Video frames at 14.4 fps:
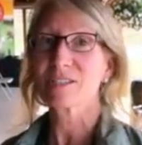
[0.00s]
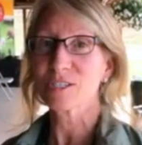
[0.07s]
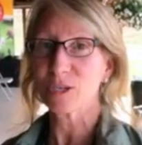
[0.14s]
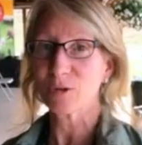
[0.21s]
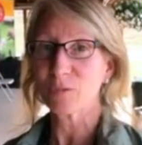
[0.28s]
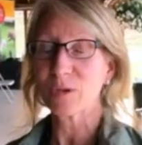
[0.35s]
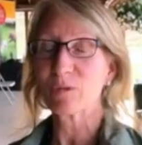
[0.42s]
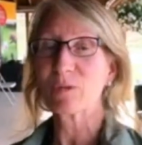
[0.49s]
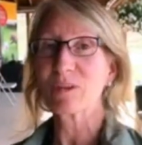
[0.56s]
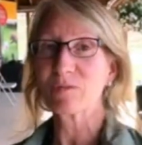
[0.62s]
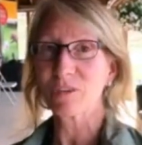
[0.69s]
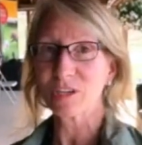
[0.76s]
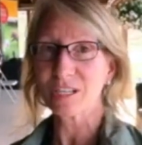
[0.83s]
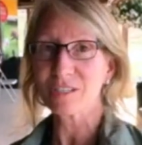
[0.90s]
So we went
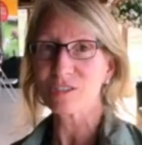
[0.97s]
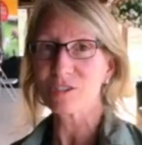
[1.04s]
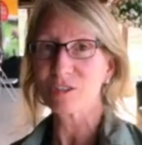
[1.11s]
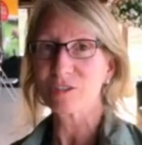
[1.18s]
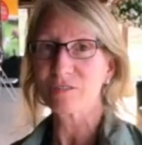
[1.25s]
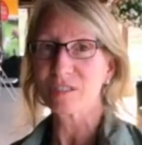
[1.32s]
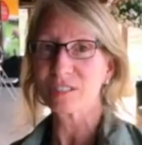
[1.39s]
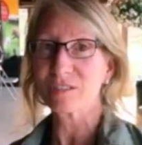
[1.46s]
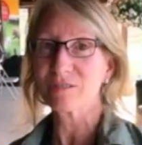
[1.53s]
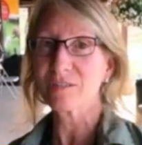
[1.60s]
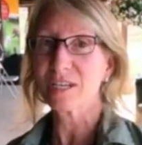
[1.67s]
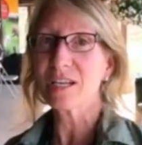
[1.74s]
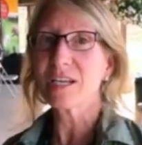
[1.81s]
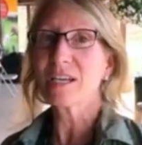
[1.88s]
very conservative.